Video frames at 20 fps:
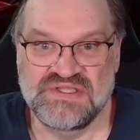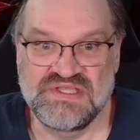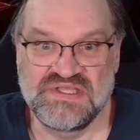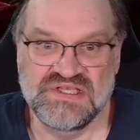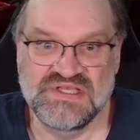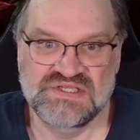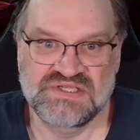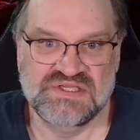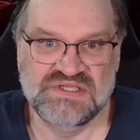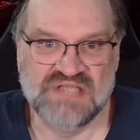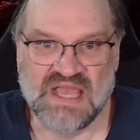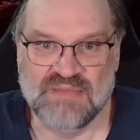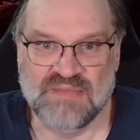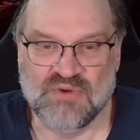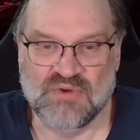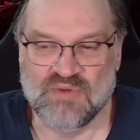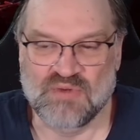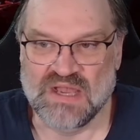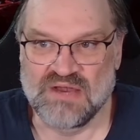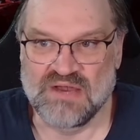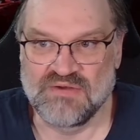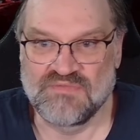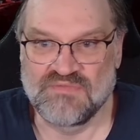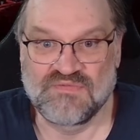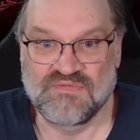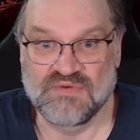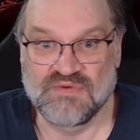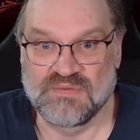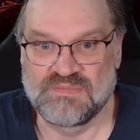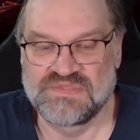this time around
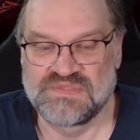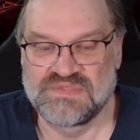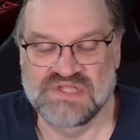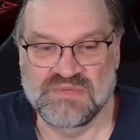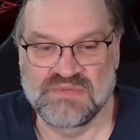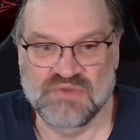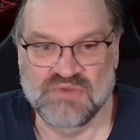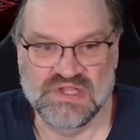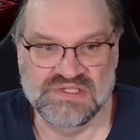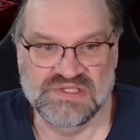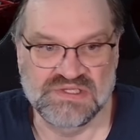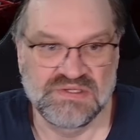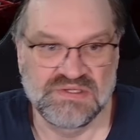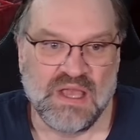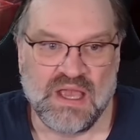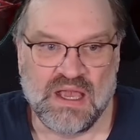for some reason.